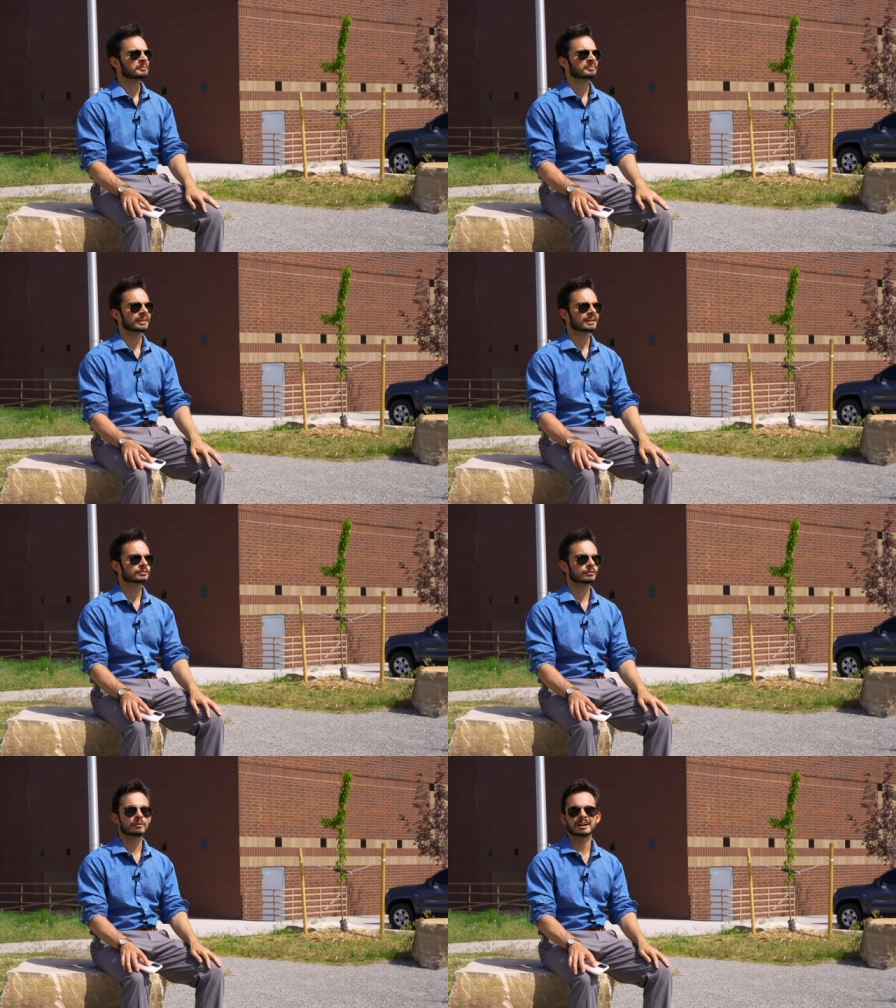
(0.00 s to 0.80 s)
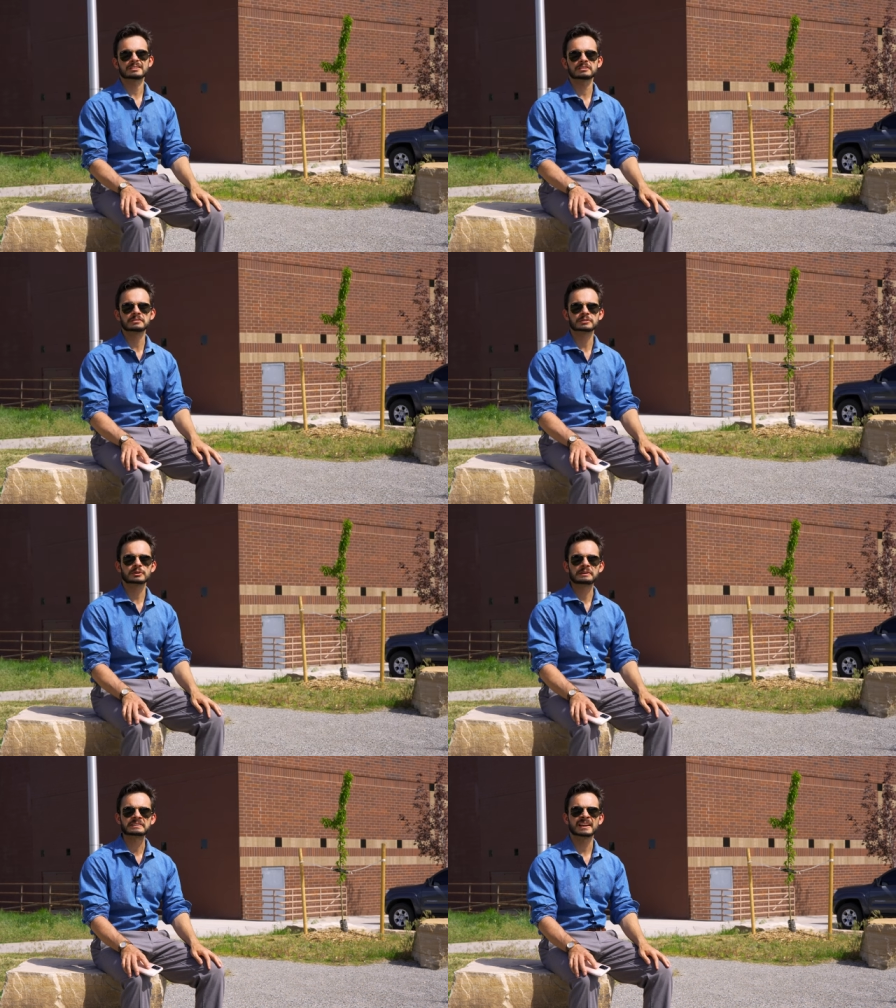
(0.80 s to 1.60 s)
Thanks for watching. It was
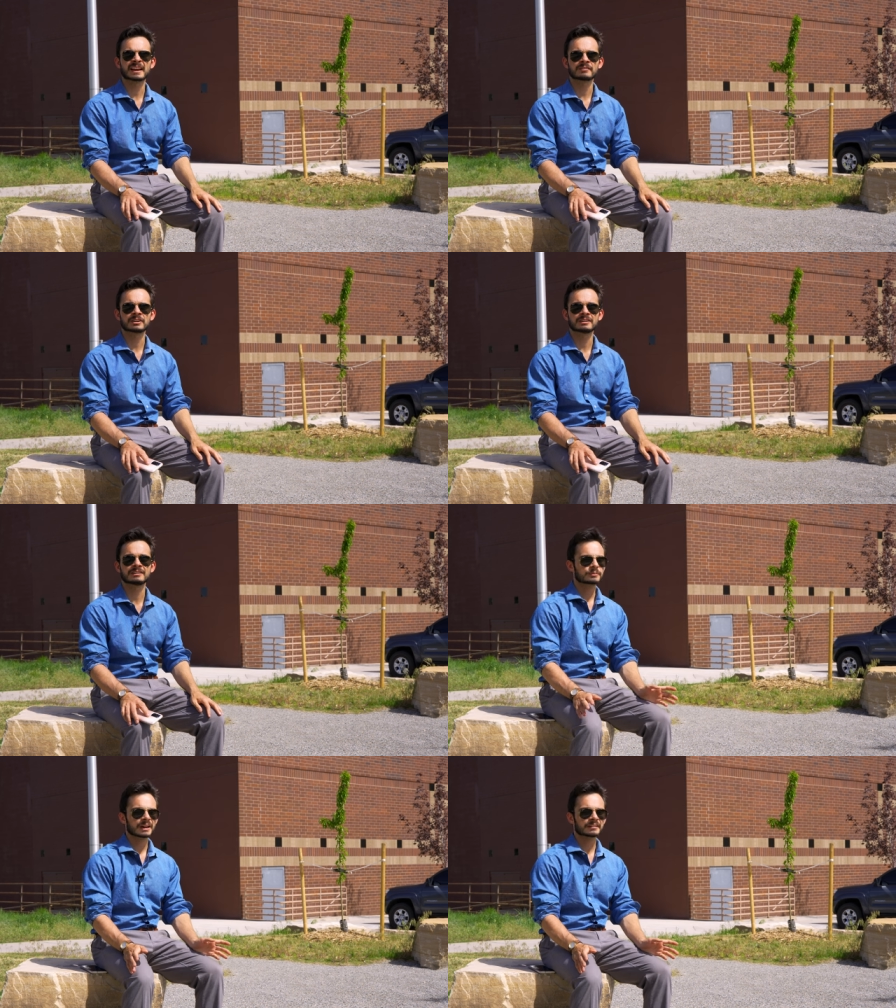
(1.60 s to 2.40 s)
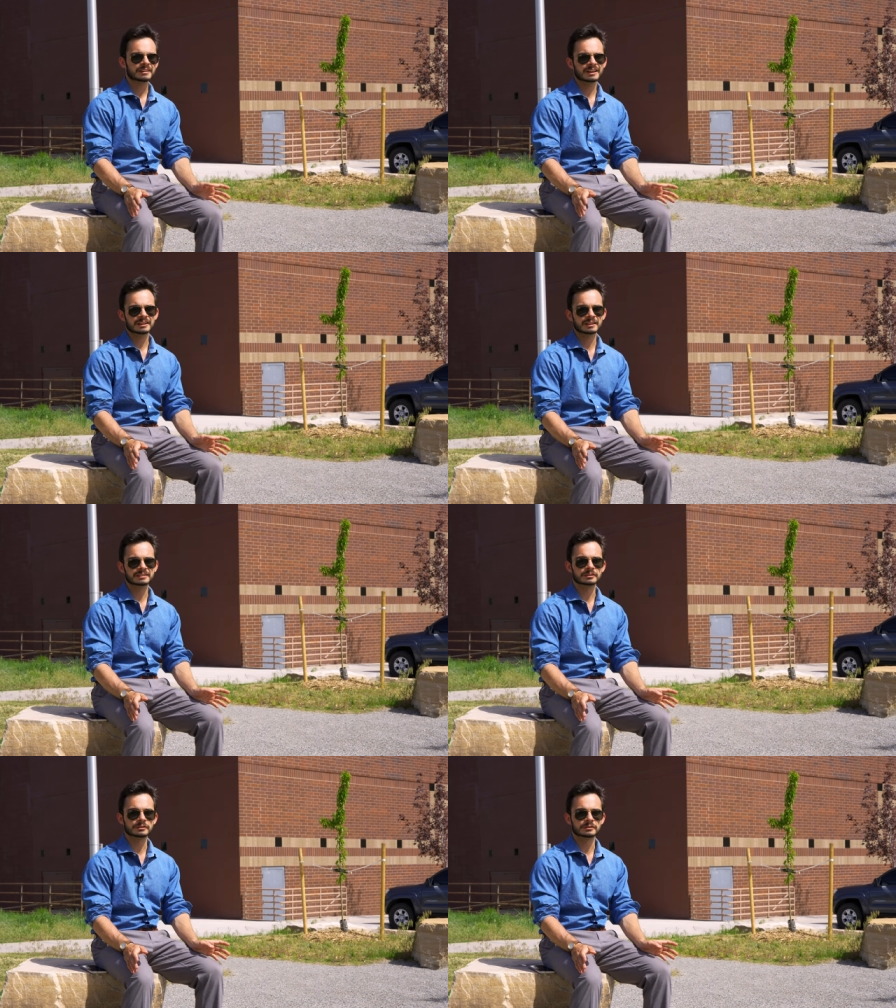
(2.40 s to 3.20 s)
great to have you. I think I'd like
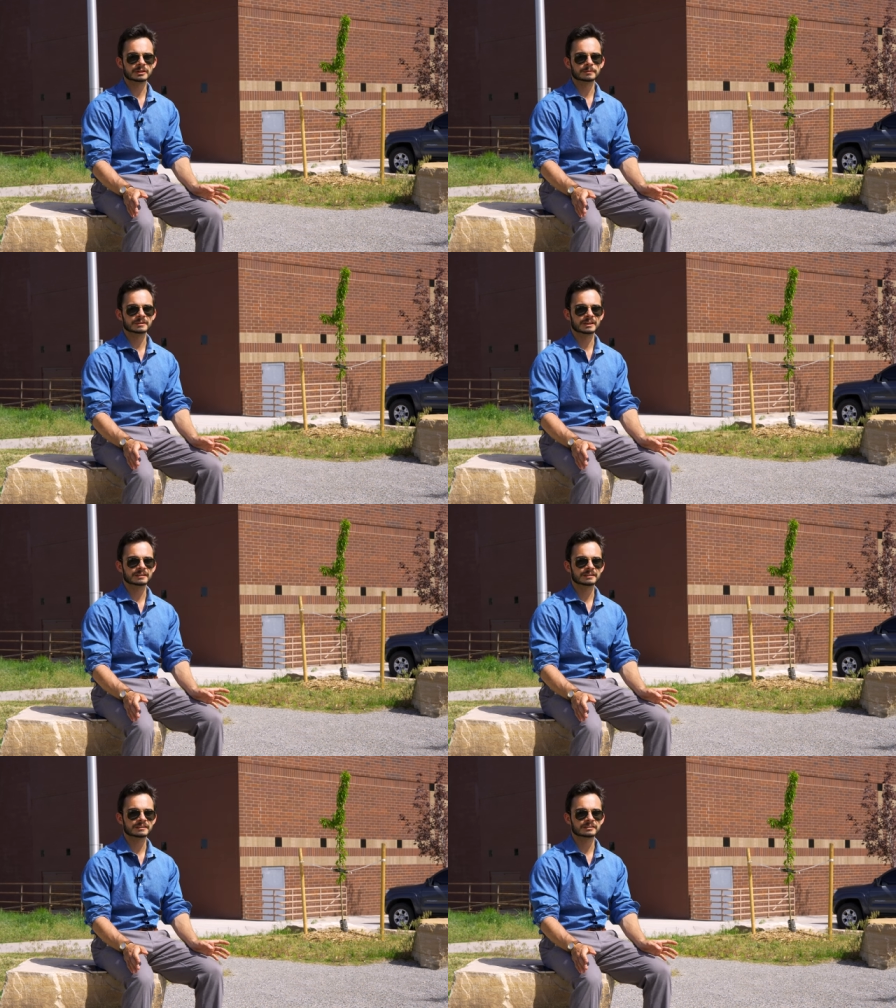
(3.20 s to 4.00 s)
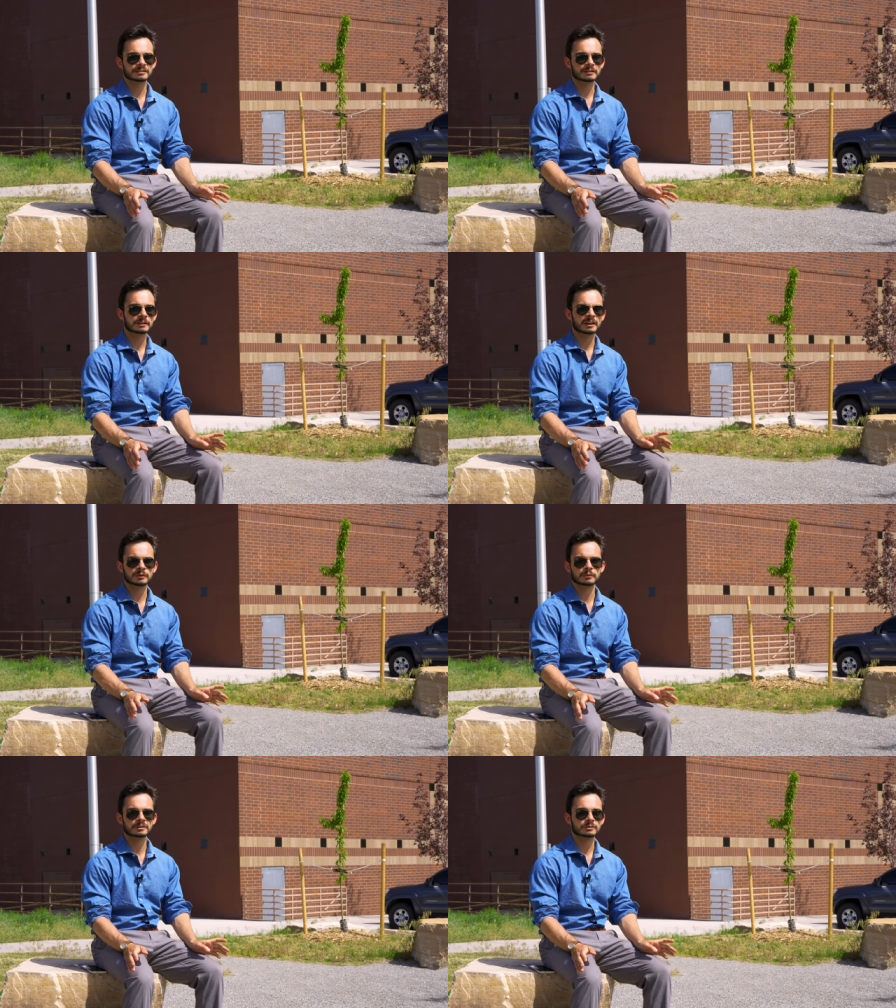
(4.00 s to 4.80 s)
to do something like this uh,
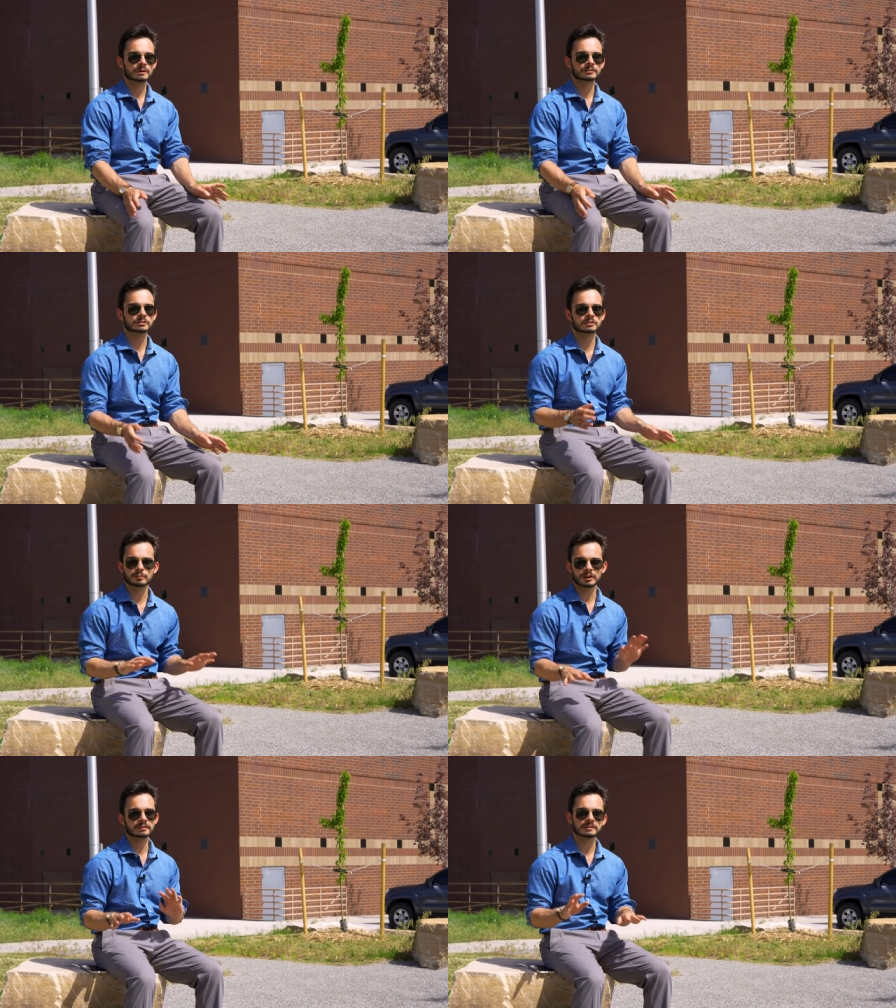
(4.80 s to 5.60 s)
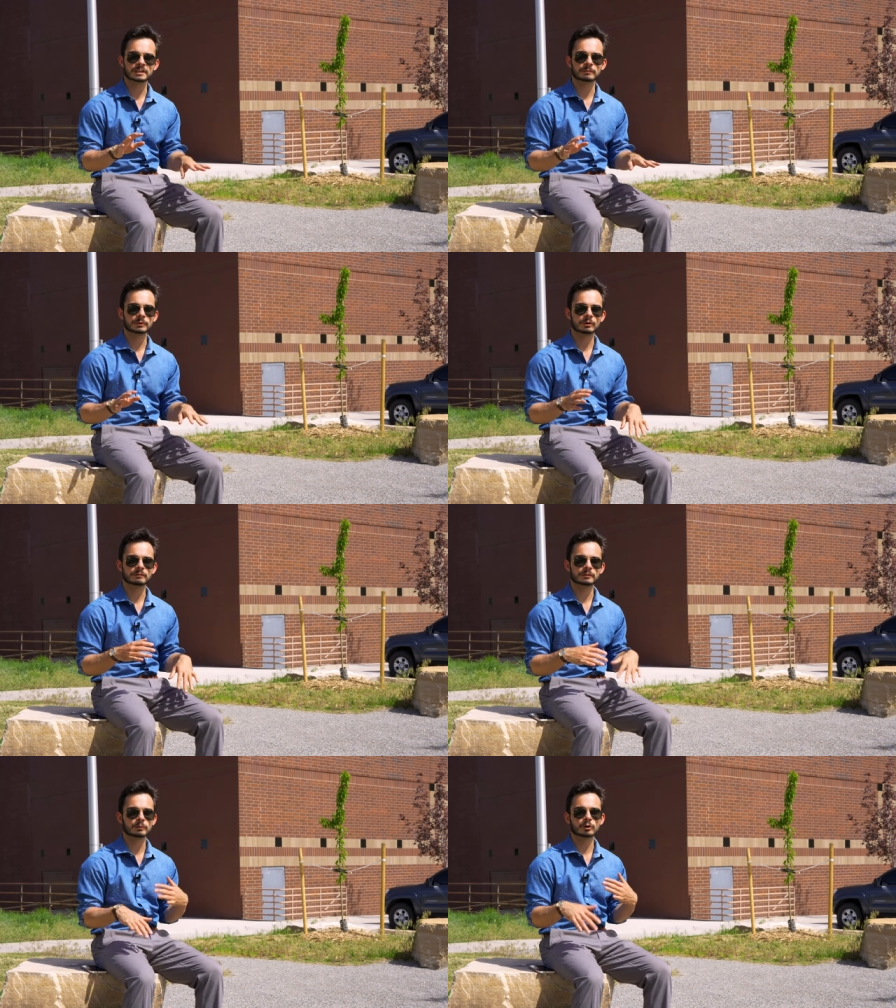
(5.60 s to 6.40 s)
every once in a while just to break the tempo
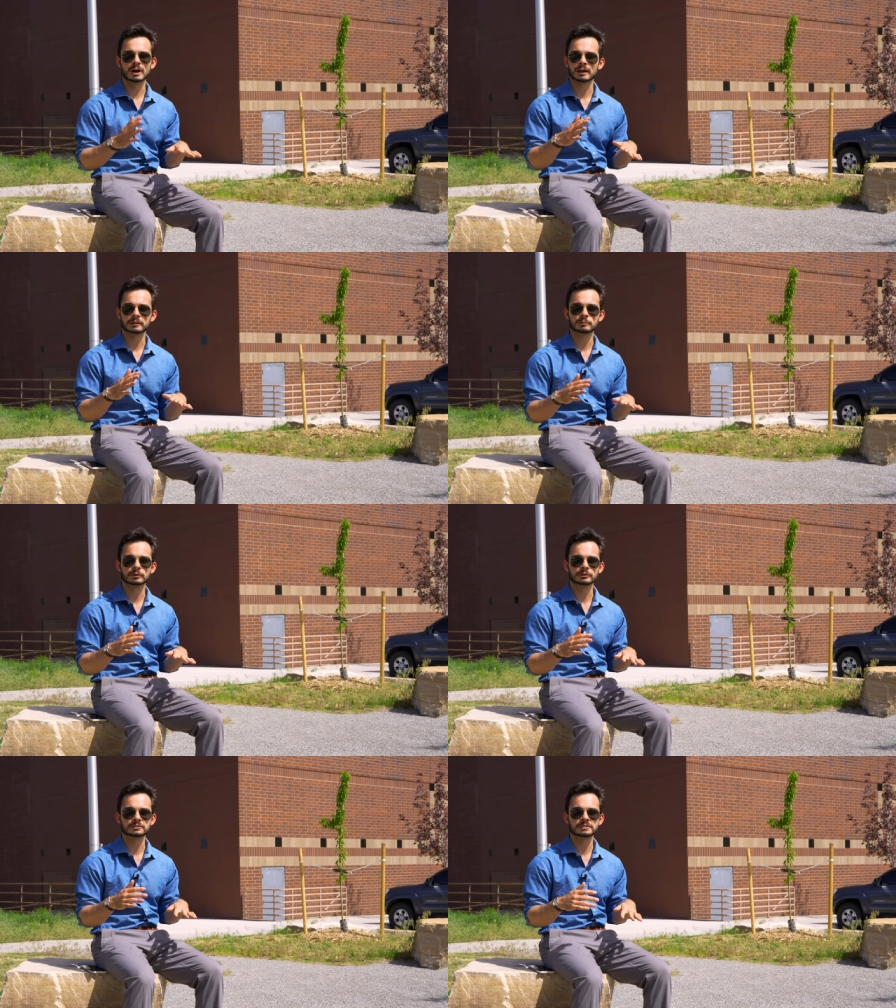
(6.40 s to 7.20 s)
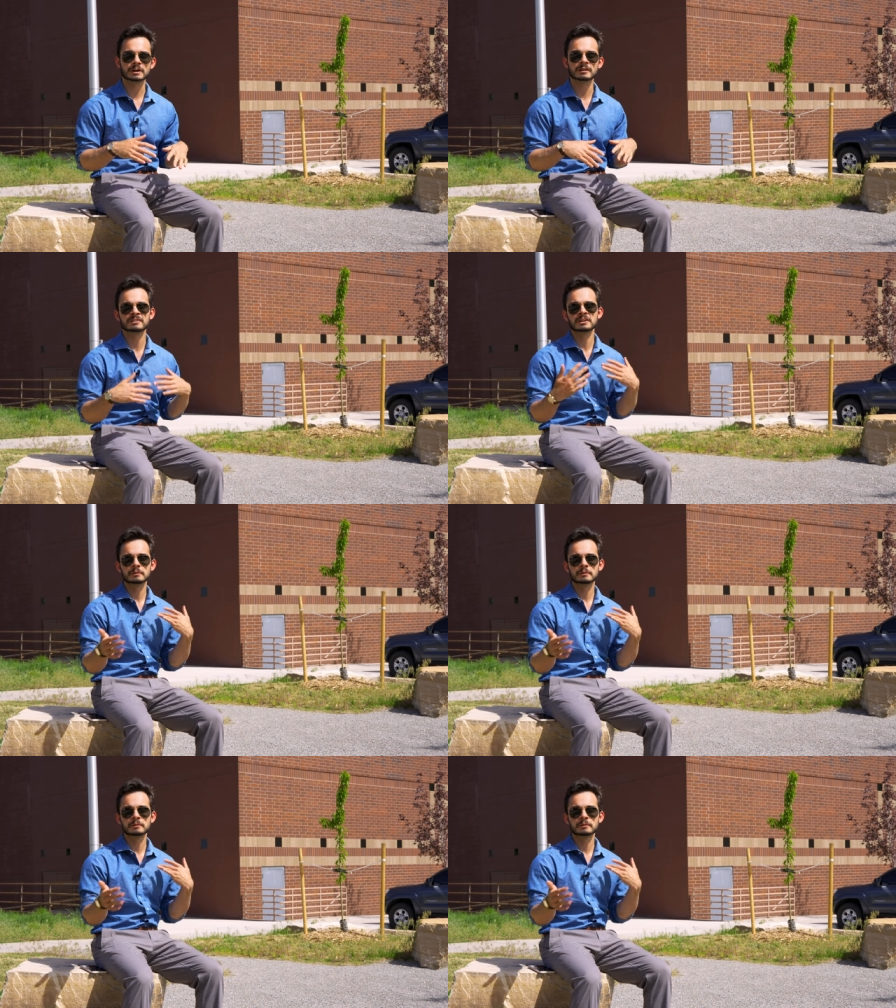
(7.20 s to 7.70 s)
of the more highly produced stuff.